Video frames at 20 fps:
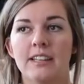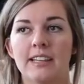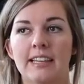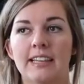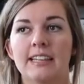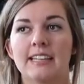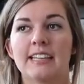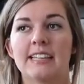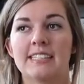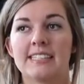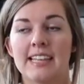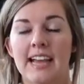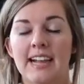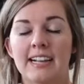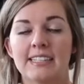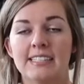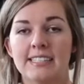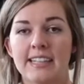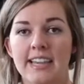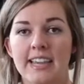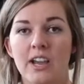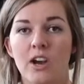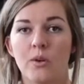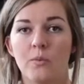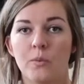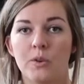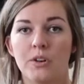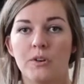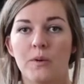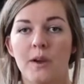like an exact date
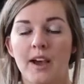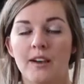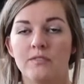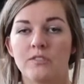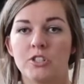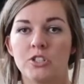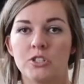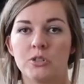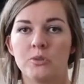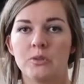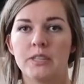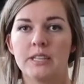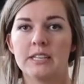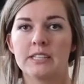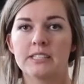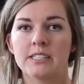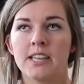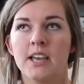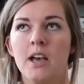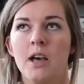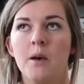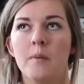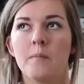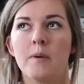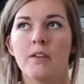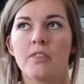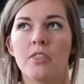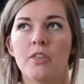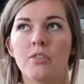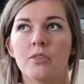on when you have to do things,
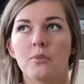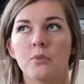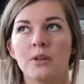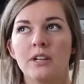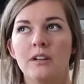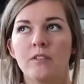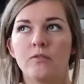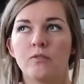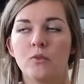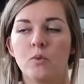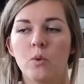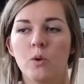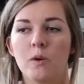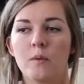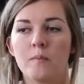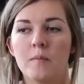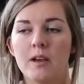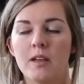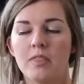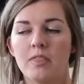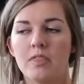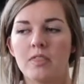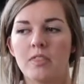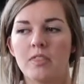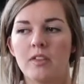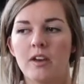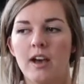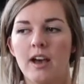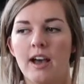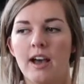but the 3 to 4 month
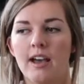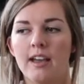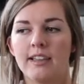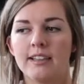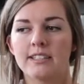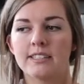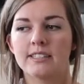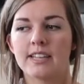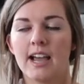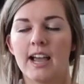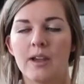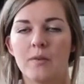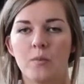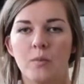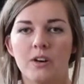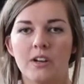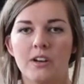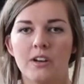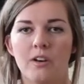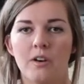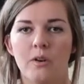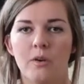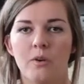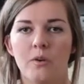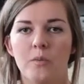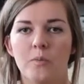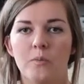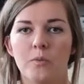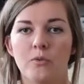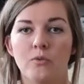time
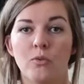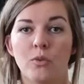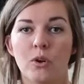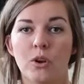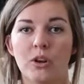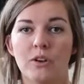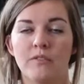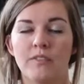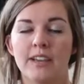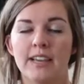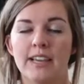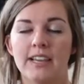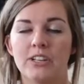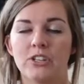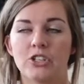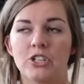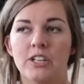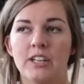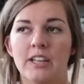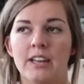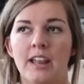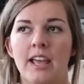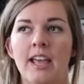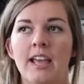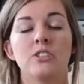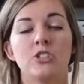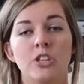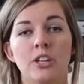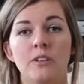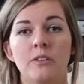window before your vacation
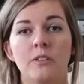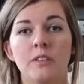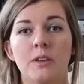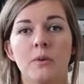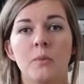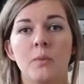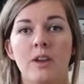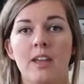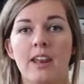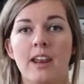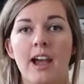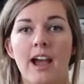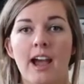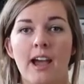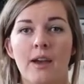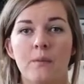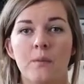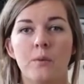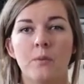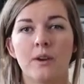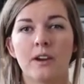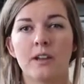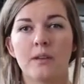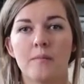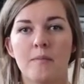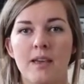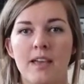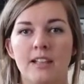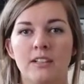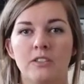is generally when I would
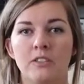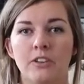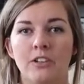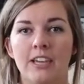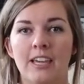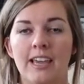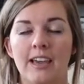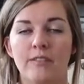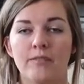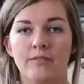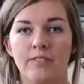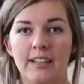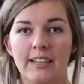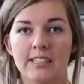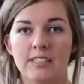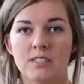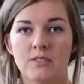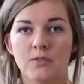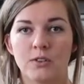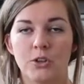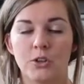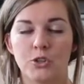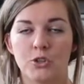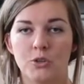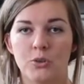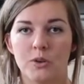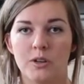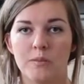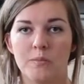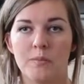recommend looking at flights for your
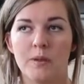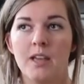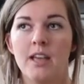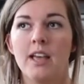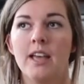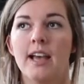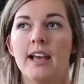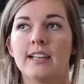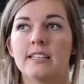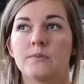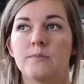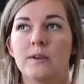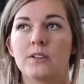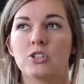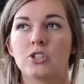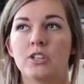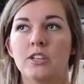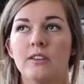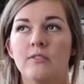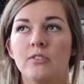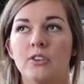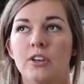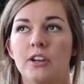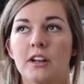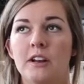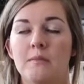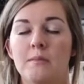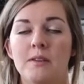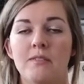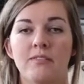trip, especially if you're
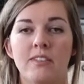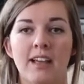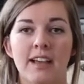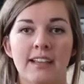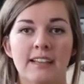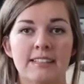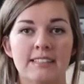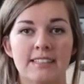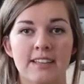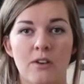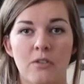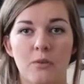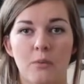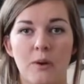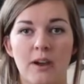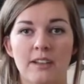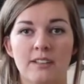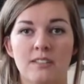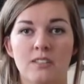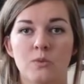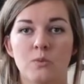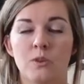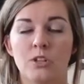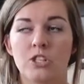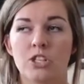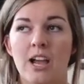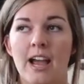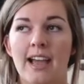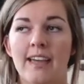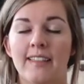going to be flying Southwest,
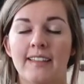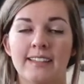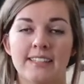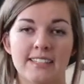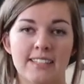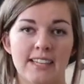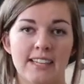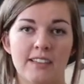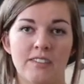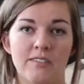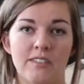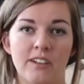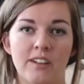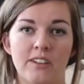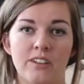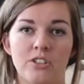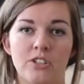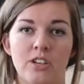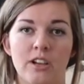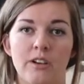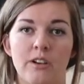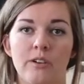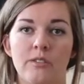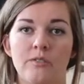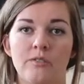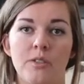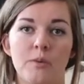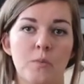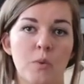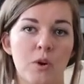which I like to take advantage
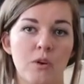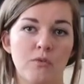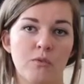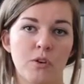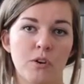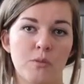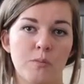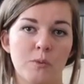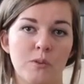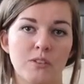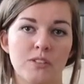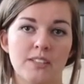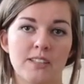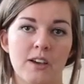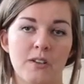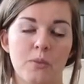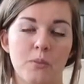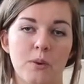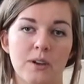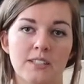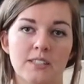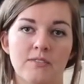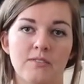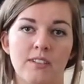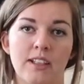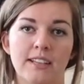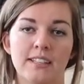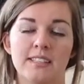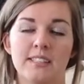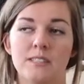of the more affordable Southwest
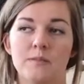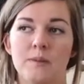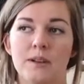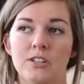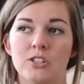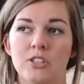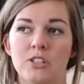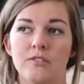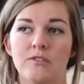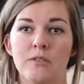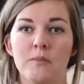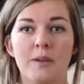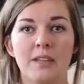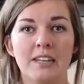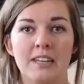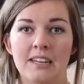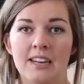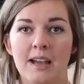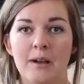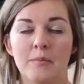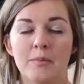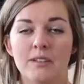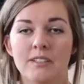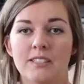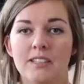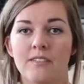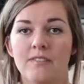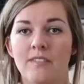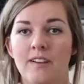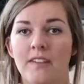flights, especially from
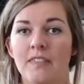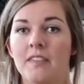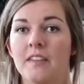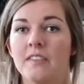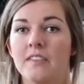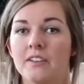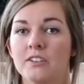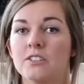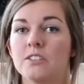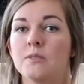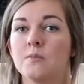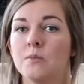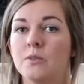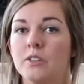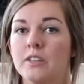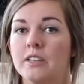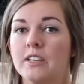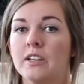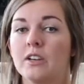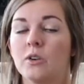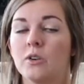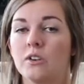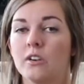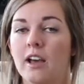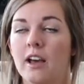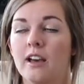Indianapolis. I find that there's some really